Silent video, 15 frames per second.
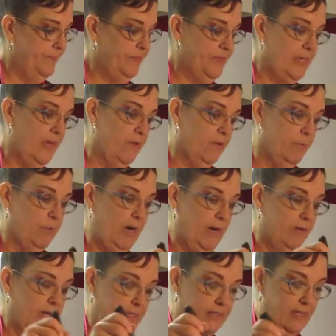See how they're
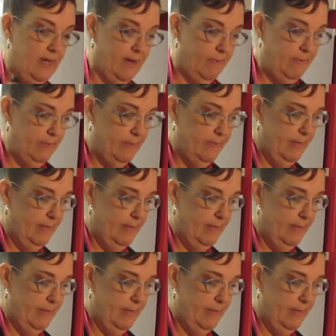browned on top?